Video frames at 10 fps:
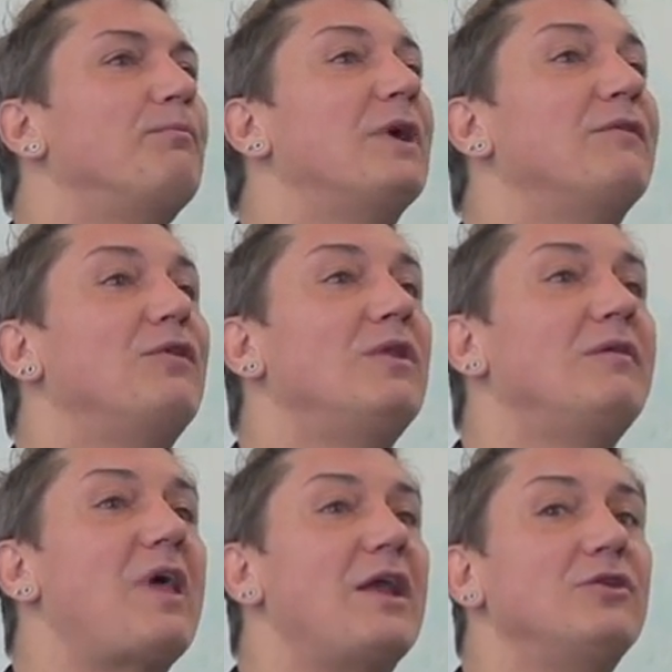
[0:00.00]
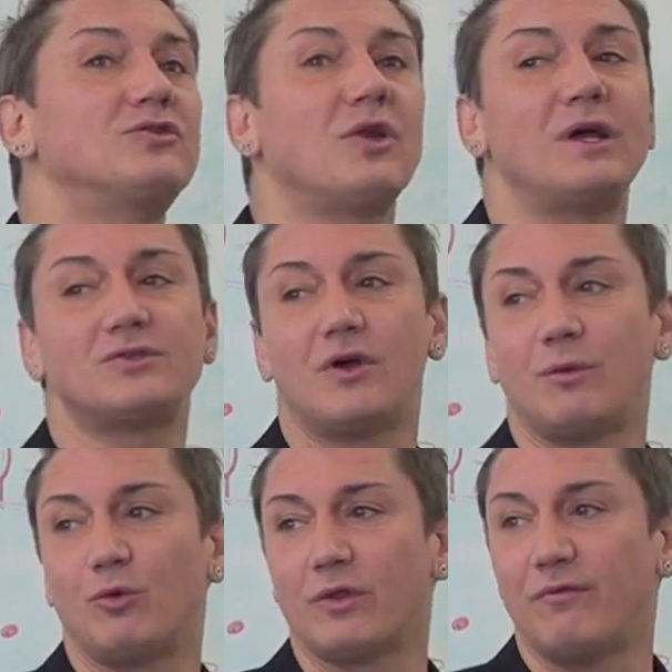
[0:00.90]
But if you leave that neutralizer
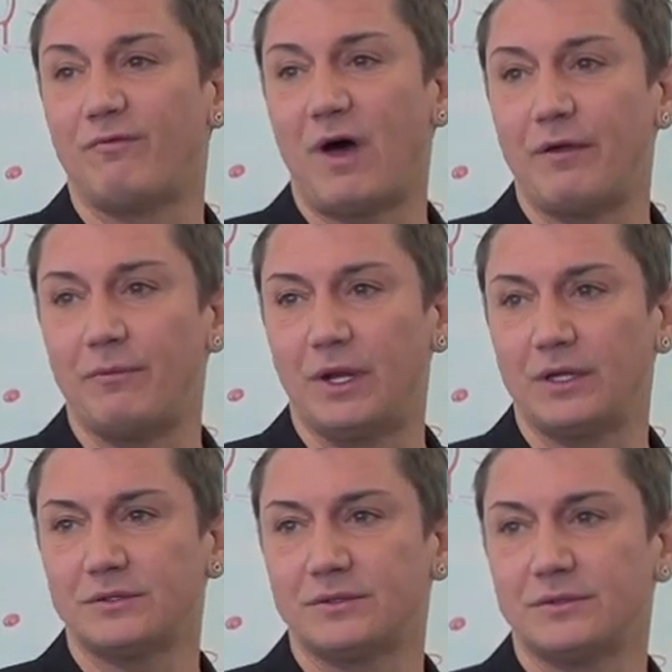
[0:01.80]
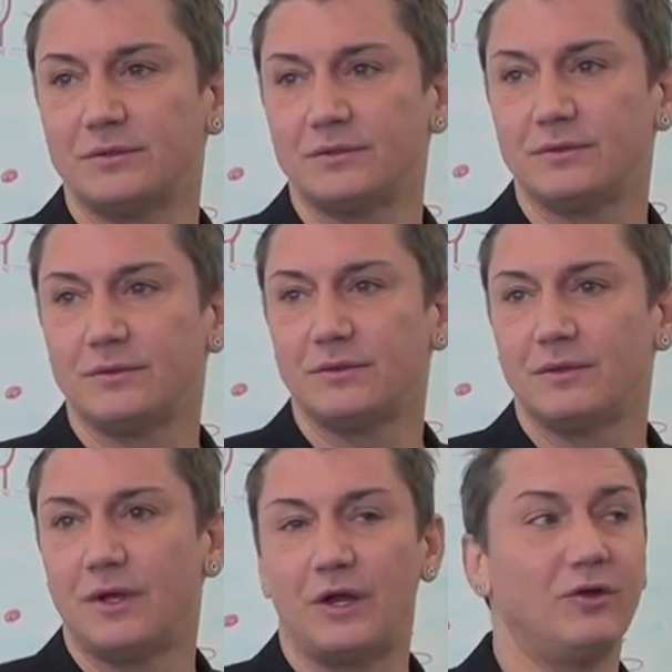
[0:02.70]
on more than 5 minutes,
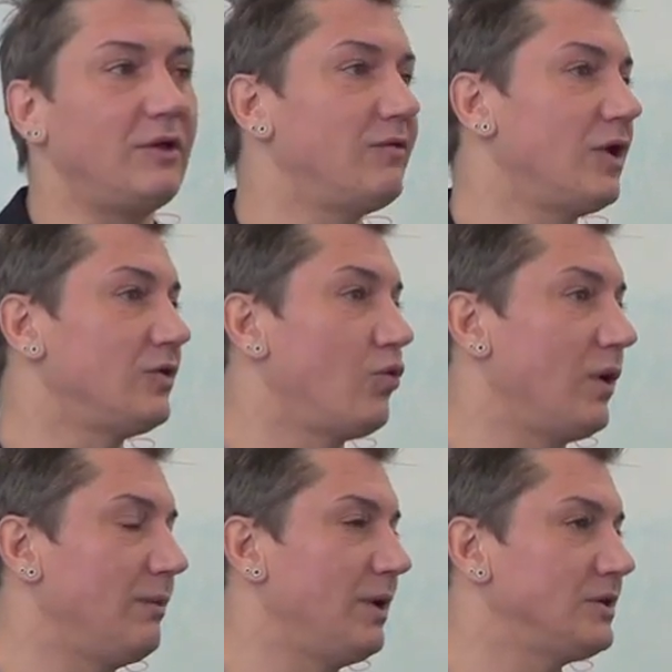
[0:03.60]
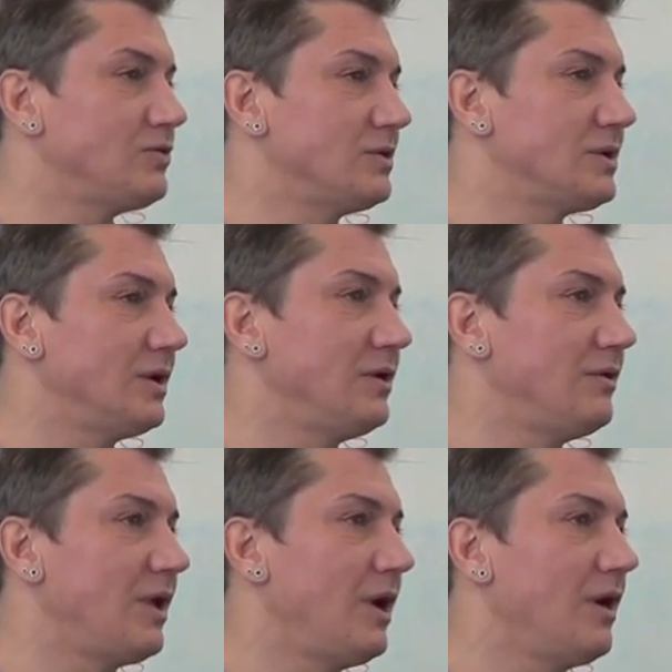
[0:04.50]
and you leave it on 20 minutes, what's it going to do
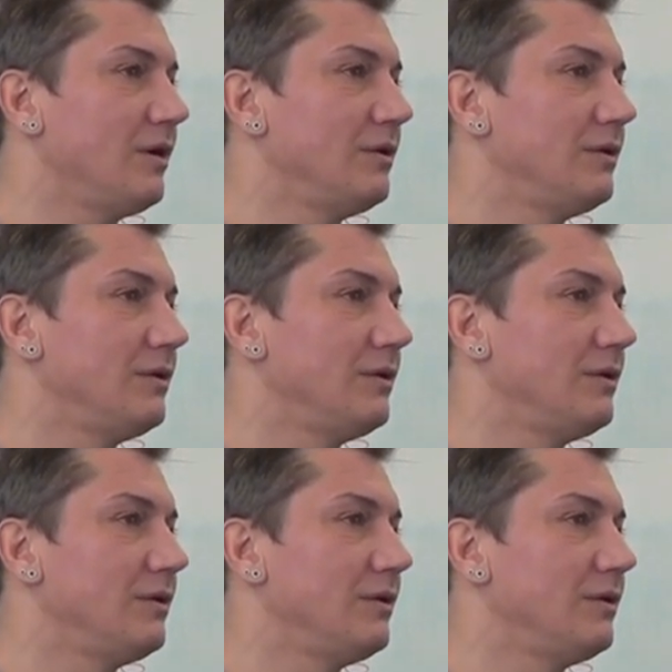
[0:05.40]
to the hair?